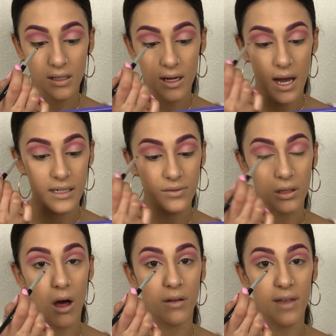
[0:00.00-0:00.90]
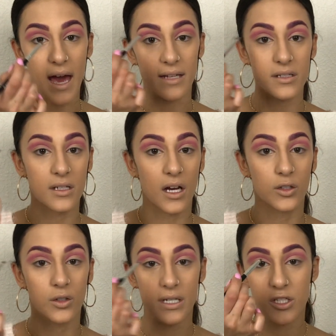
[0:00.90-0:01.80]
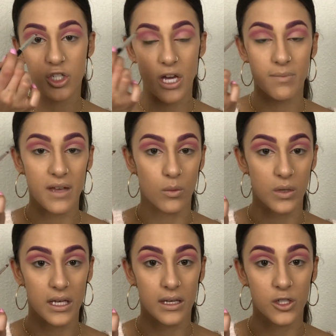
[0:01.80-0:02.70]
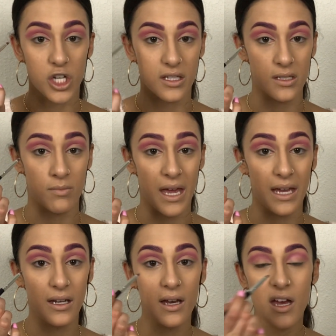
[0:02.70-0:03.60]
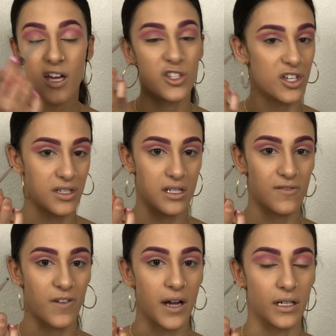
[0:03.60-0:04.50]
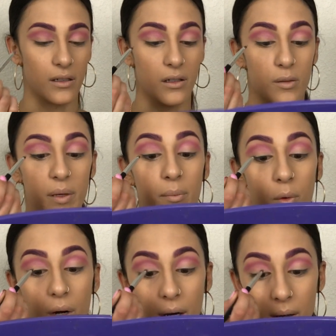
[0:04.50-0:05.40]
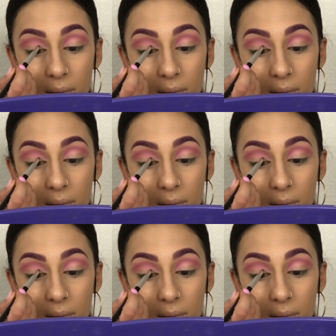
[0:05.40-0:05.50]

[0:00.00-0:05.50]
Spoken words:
kind of along that cut crease shape that we just made, just to define it a little bit more.